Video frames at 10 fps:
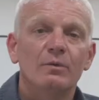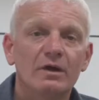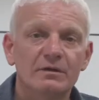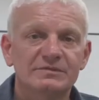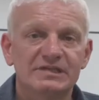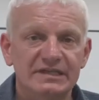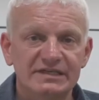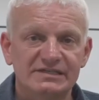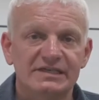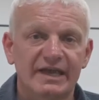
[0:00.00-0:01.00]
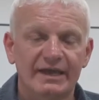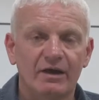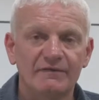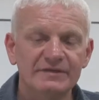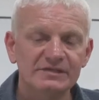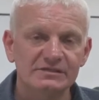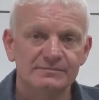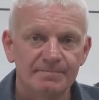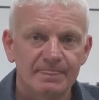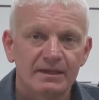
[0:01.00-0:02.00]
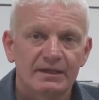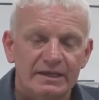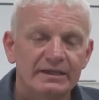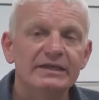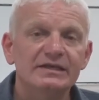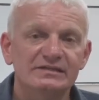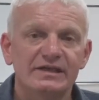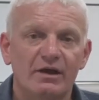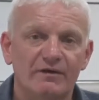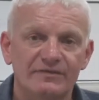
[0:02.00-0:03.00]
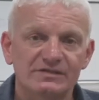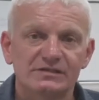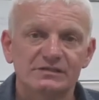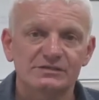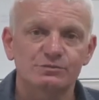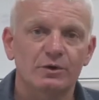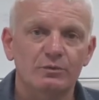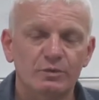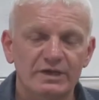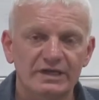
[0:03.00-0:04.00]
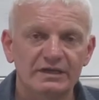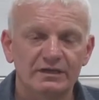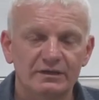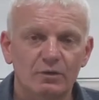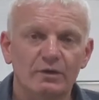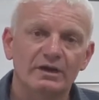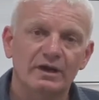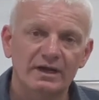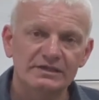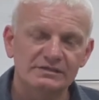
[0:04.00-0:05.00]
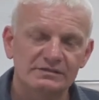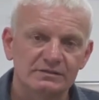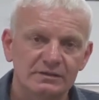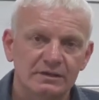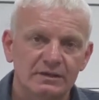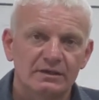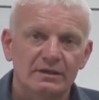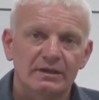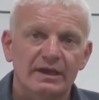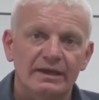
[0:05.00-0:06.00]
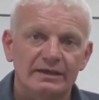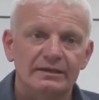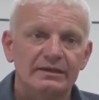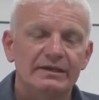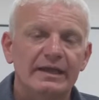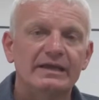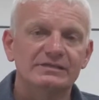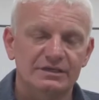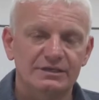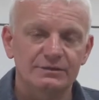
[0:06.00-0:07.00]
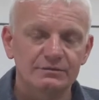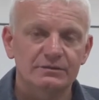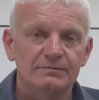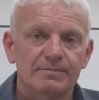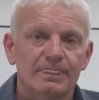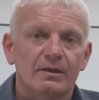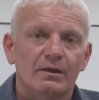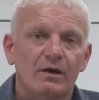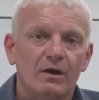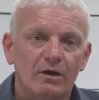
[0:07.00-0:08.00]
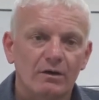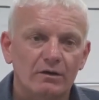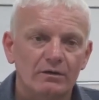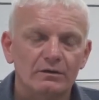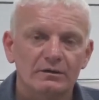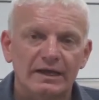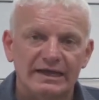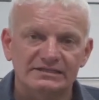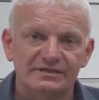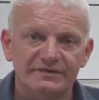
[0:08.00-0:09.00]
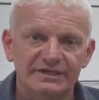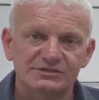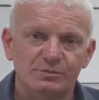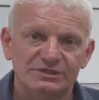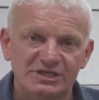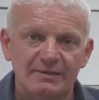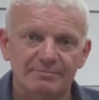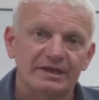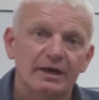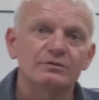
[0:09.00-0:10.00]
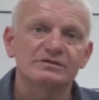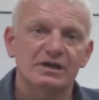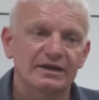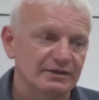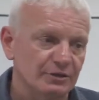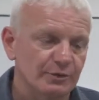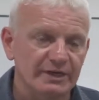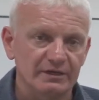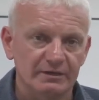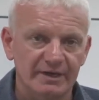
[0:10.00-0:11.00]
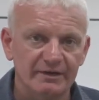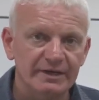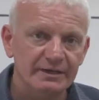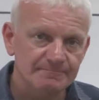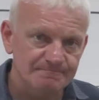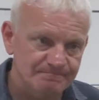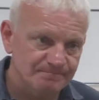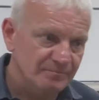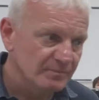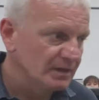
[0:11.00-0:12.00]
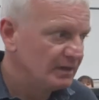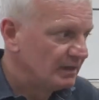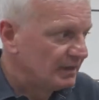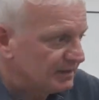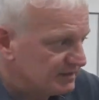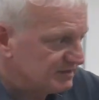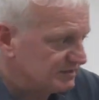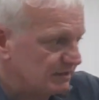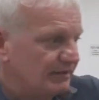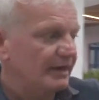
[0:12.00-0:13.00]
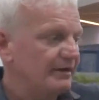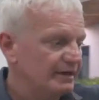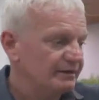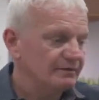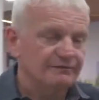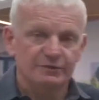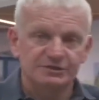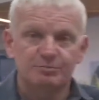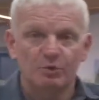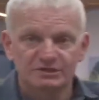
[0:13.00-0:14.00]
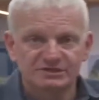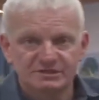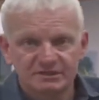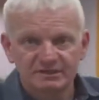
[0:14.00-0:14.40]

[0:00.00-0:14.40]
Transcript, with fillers: Welcome to the ECA office. In the ECA office, this is where we organize and execute all activities which happen outside of the curriculum area. This is our area for sports